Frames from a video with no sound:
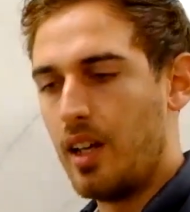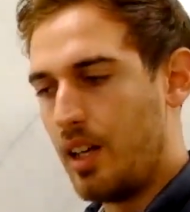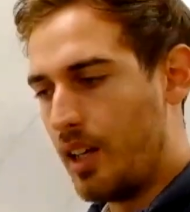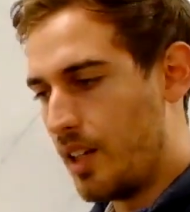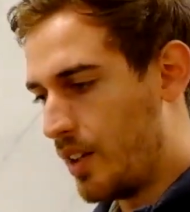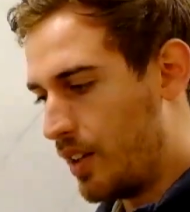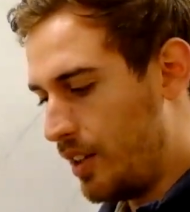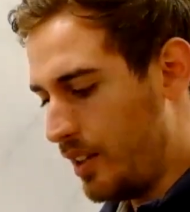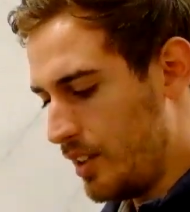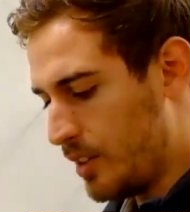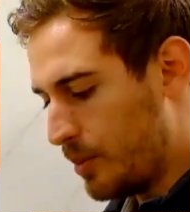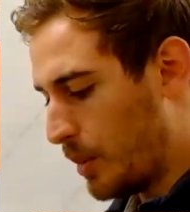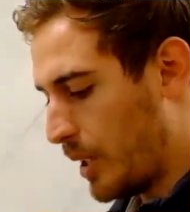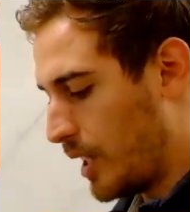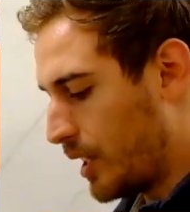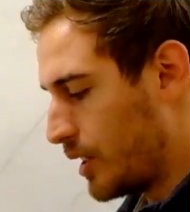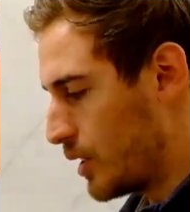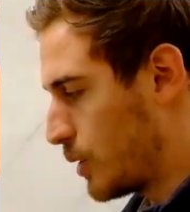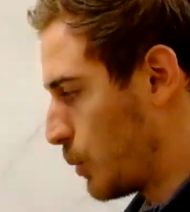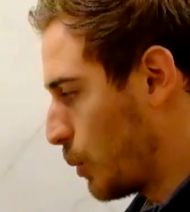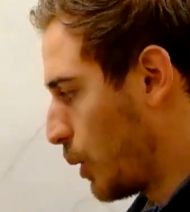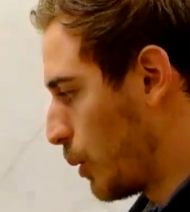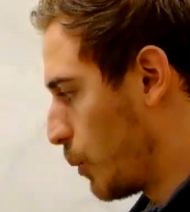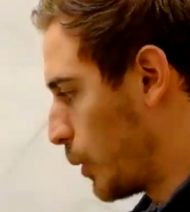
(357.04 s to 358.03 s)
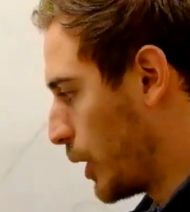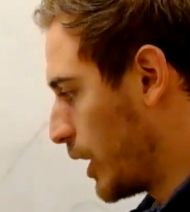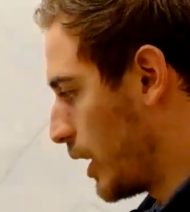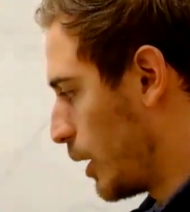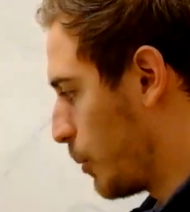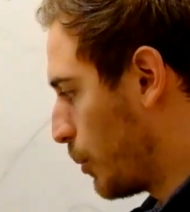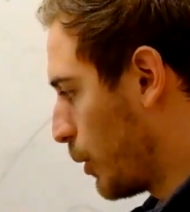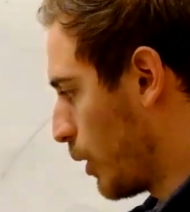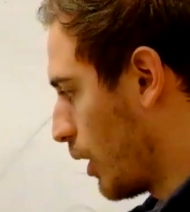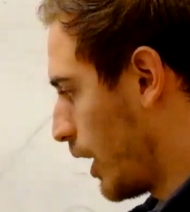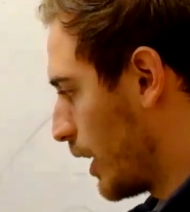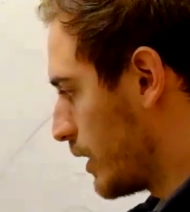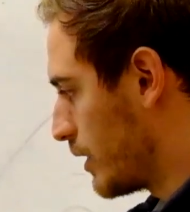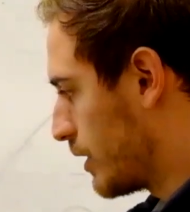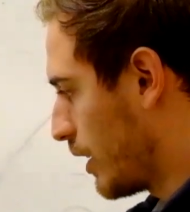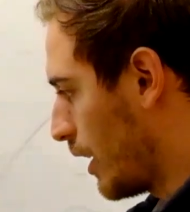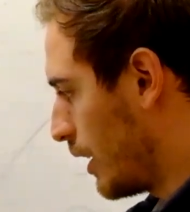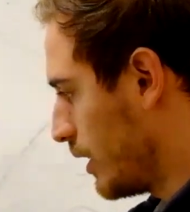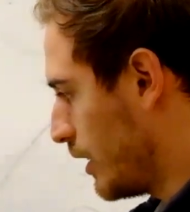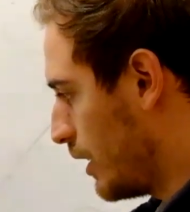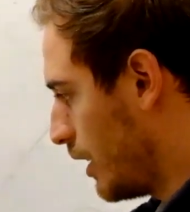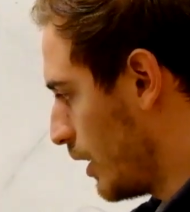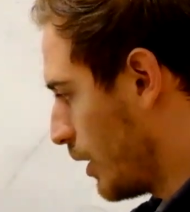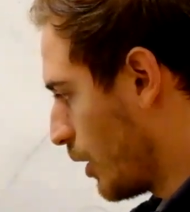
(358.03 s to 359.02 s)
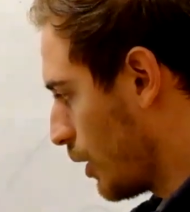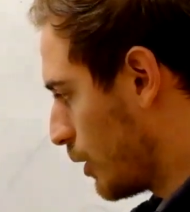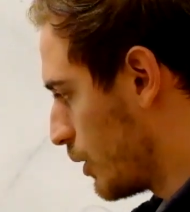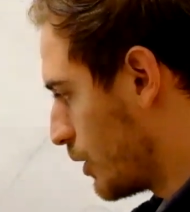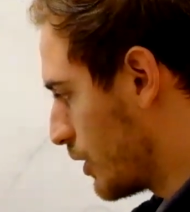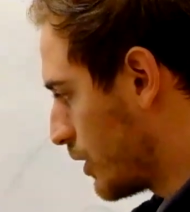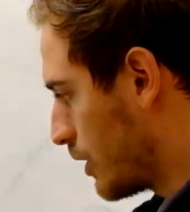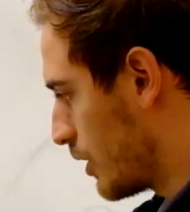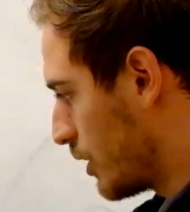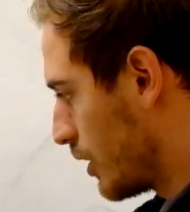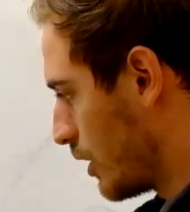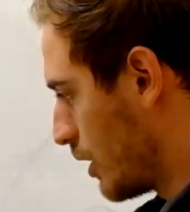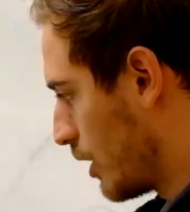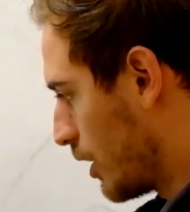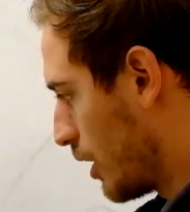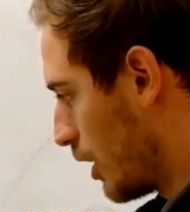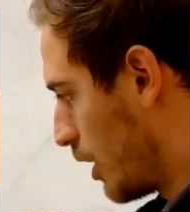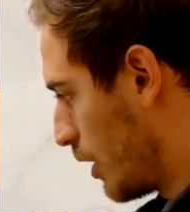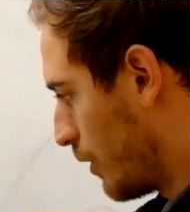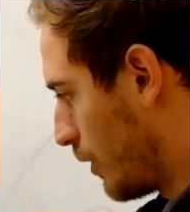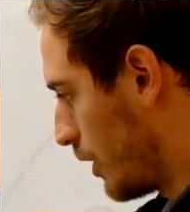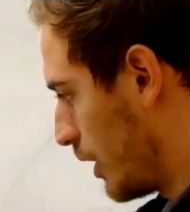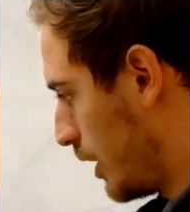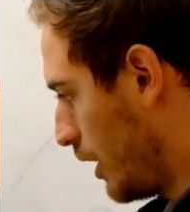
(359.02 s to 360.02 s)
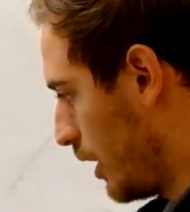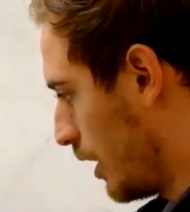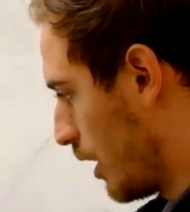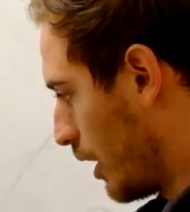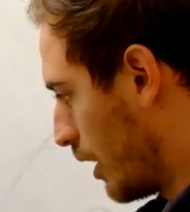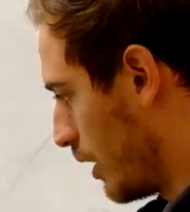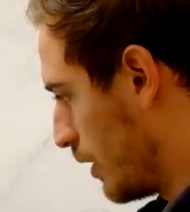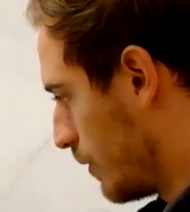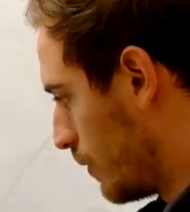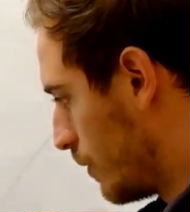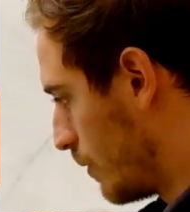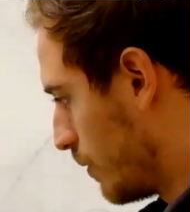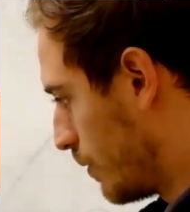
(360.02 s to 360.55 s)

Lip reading: This means when we apply 10 kilos over here,